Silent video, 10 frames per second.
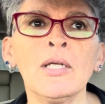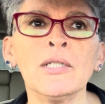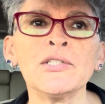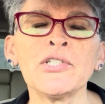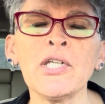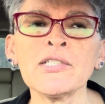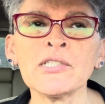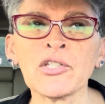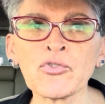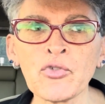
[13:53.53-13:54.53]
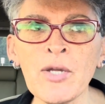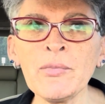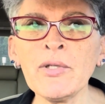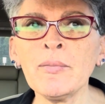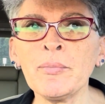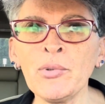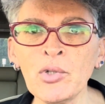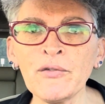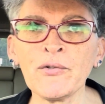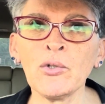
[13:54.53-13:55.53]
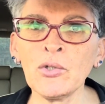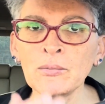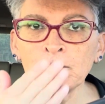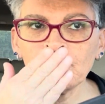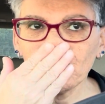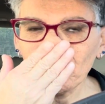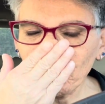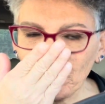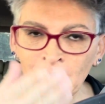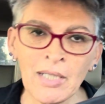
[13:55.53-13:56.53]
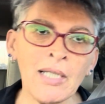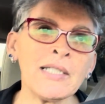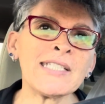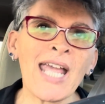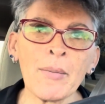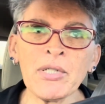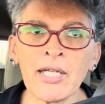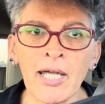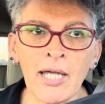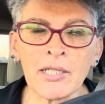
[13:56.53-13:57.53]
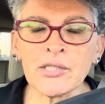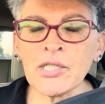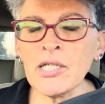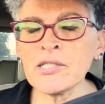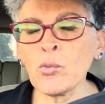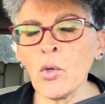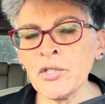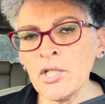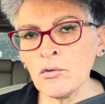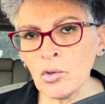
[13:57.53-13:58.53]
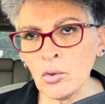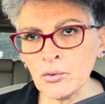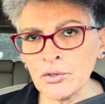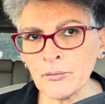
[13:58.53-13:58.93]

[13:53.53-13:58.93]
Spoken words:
She's an extremely beautiful tabby cat. She's 1 year old.